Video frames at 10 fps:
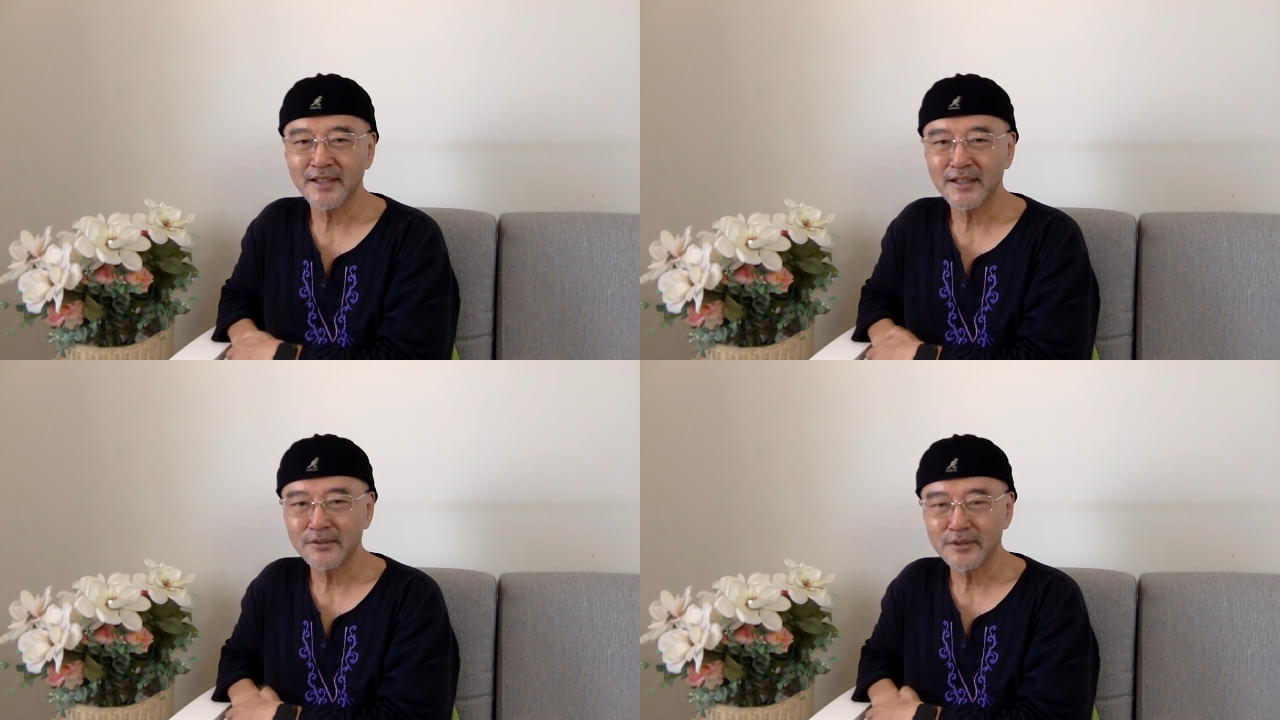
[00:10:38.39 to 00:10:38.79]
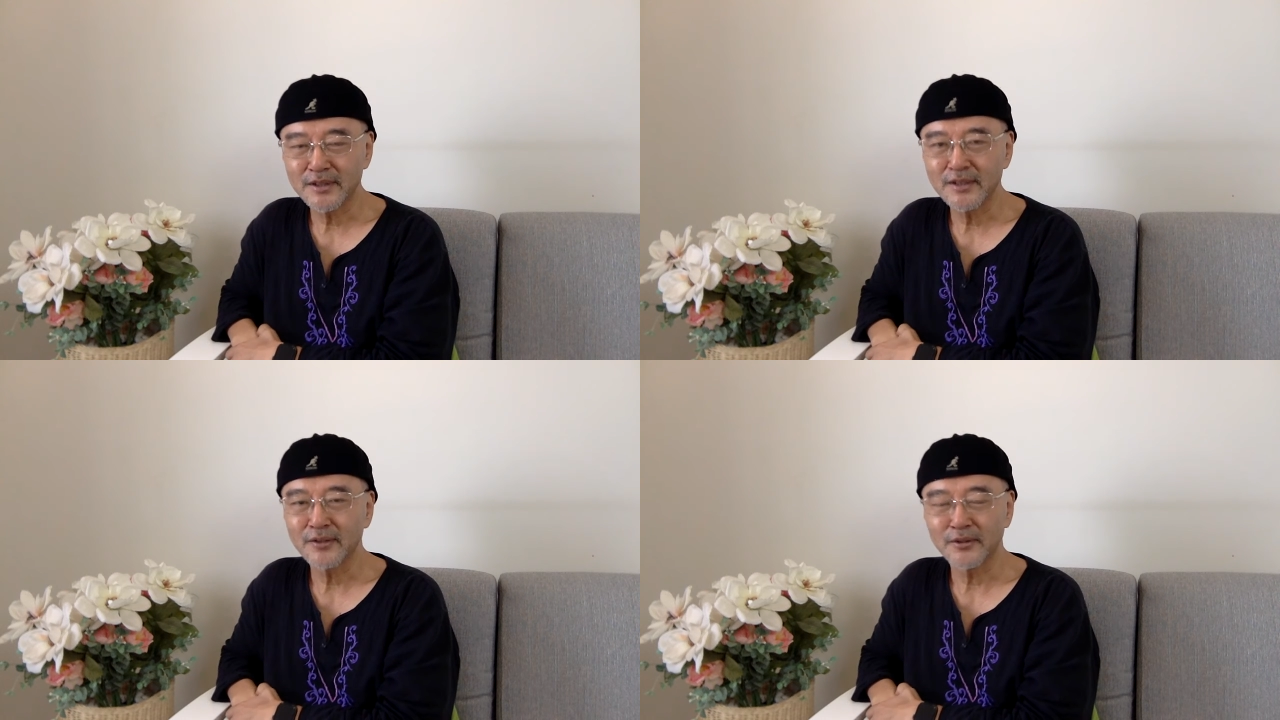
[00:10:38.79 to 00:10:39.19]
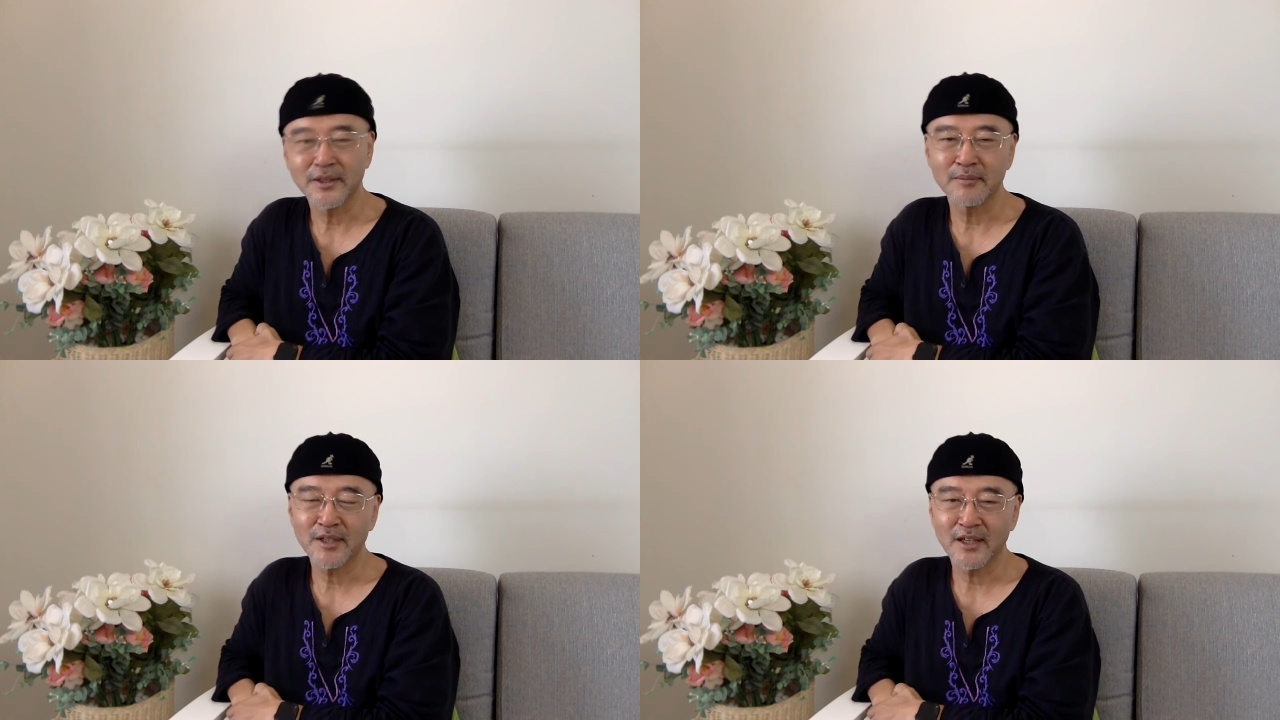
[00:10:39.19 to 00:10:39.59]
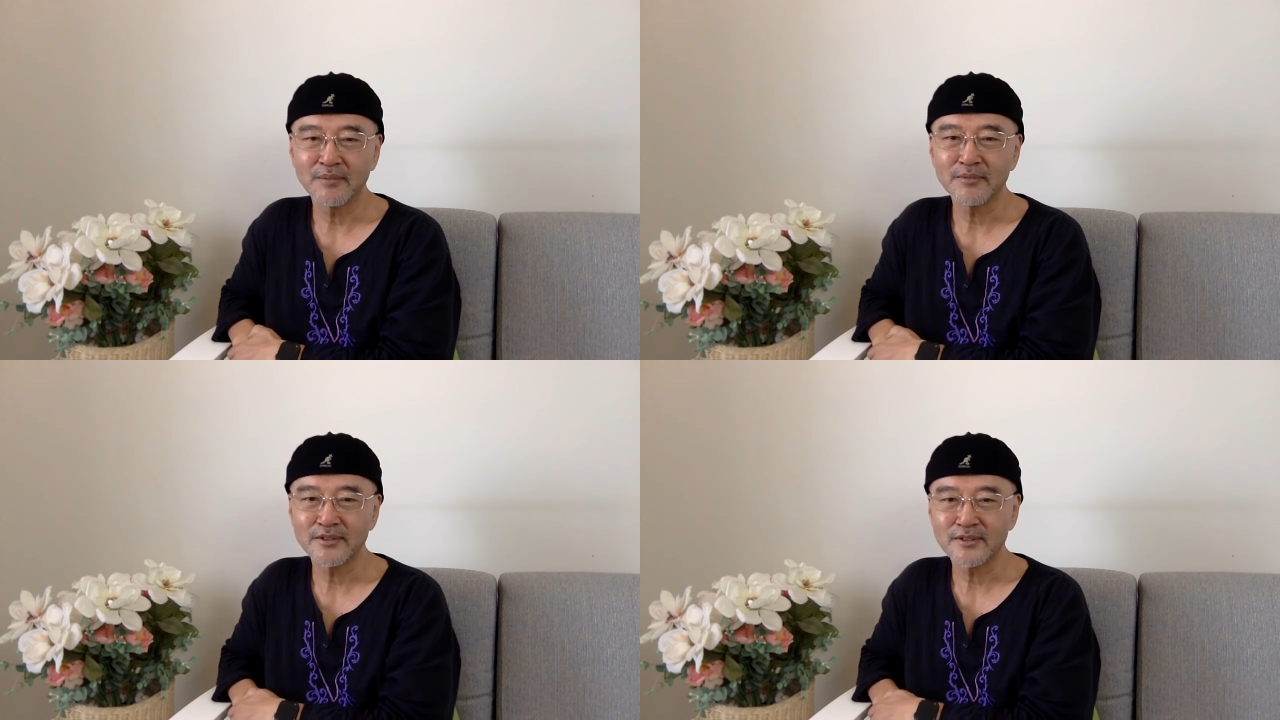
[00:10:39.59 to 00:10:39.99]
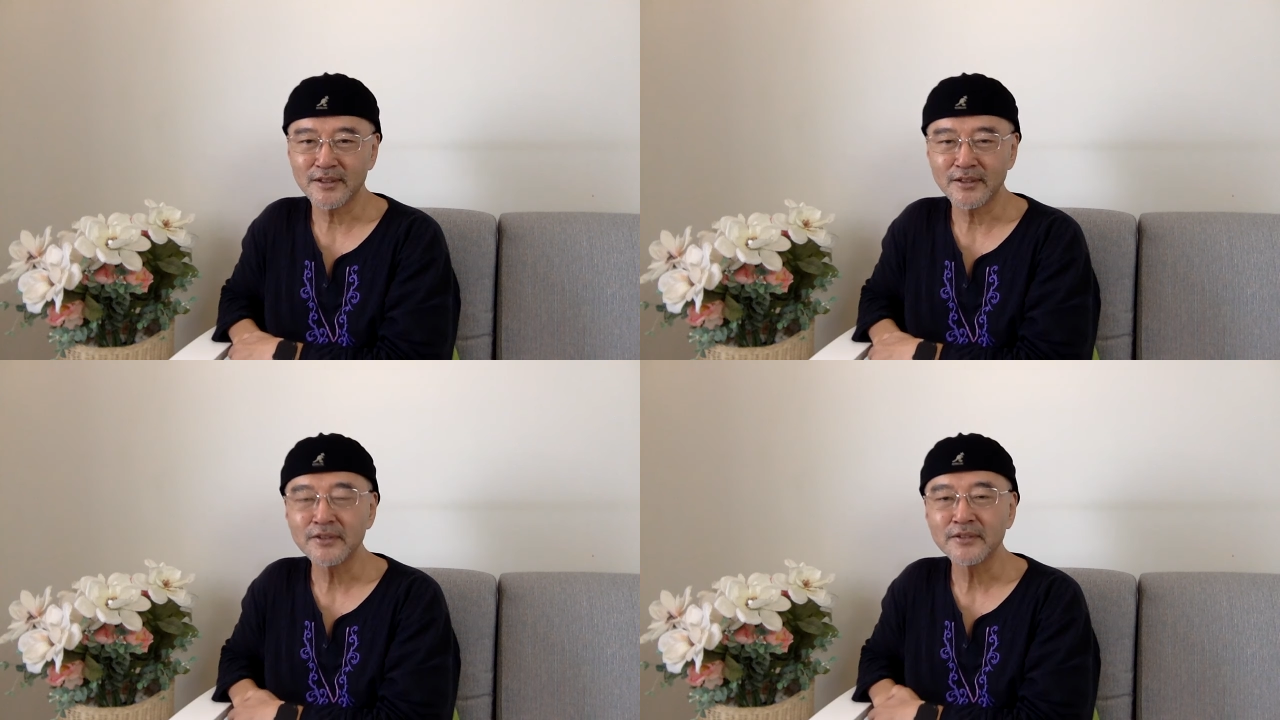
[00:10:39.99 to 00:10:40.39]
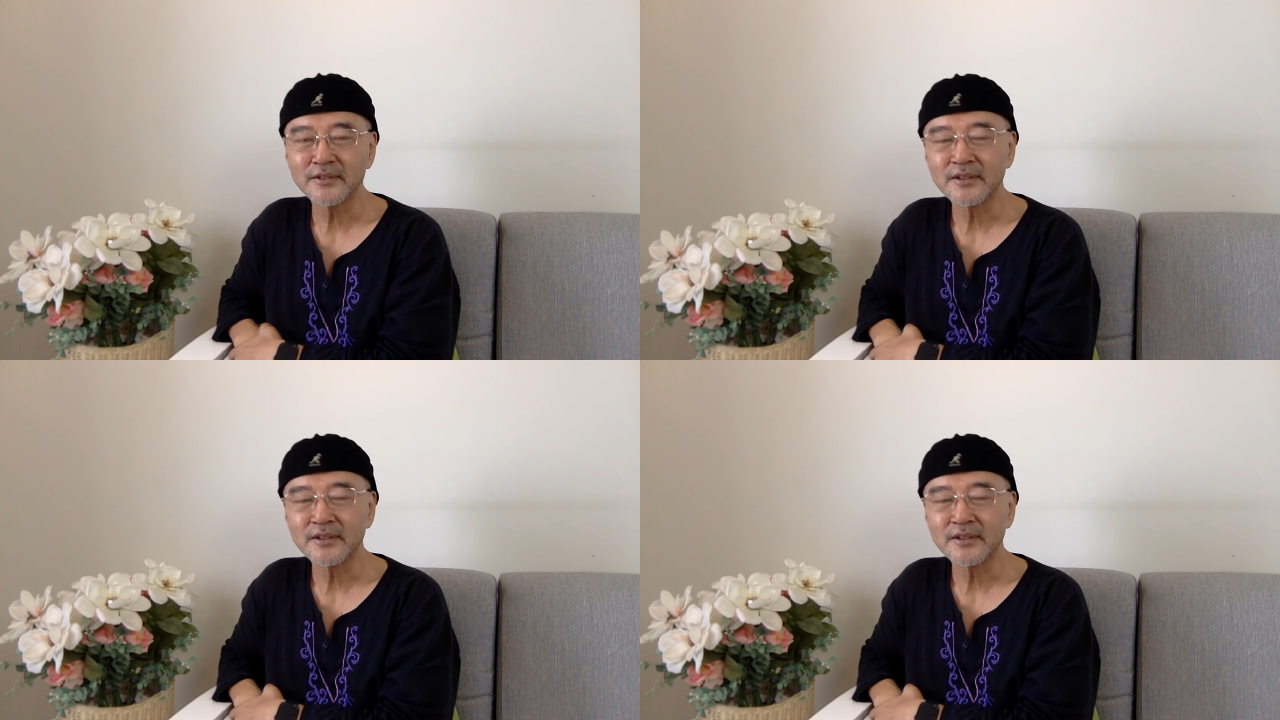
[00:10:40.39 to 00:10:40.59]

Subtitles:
I really don't have time to see you.